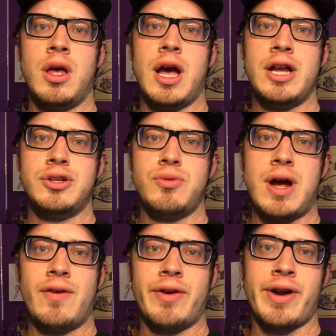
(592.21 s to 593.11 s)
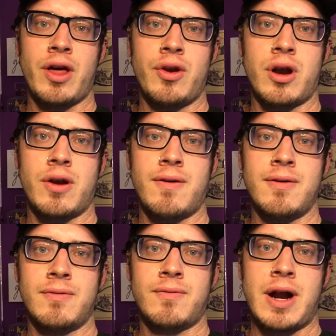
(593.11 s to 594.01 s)
I do have another
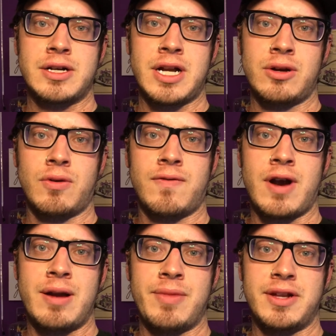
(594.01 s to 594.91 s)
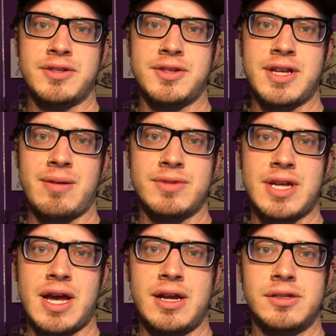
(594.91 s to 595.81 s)
rectangle frame that's the same
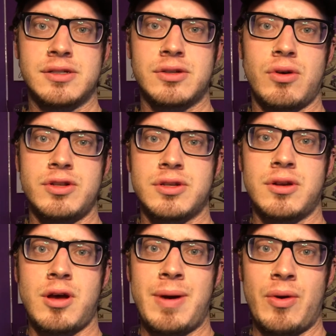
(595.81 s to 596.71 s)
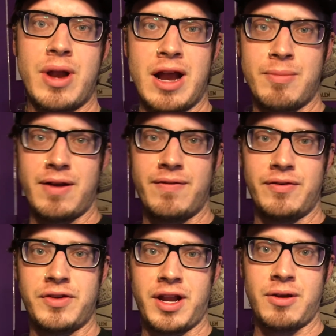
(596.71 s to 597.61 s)
size, so it's about
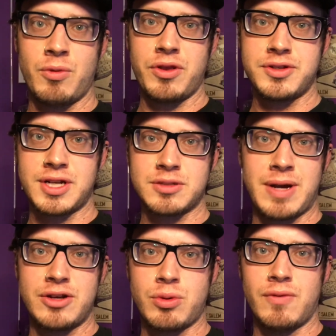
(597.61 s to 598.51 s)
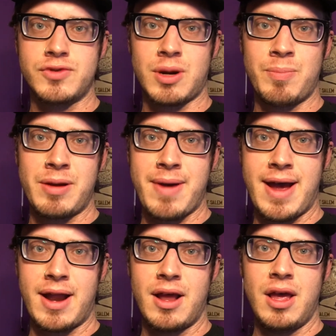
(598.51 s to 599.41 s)
9x15 with a 6x12 jumping mat.